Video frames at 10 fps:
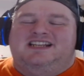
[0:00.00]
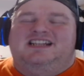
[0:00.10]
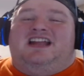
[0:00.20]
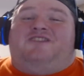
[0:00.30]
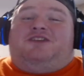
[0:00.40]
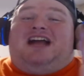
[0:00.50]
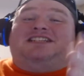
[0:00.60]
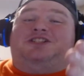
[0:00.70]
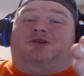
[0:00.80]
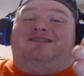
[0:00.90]
And if you guys
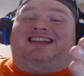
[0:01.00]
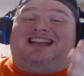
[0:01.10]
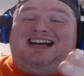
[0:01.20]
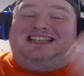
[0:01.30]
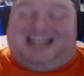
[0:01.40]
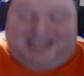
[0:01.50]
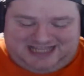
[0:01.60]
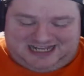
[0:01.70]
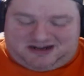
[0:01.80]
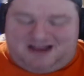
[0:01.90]
enjoyed the content, hit that
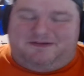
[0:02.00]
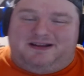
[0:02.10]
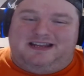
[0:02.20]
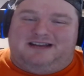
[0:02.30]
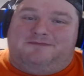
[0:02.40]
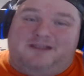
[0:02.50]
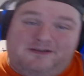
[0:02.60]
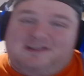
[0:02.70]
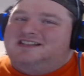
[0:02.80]
subscribe button down below.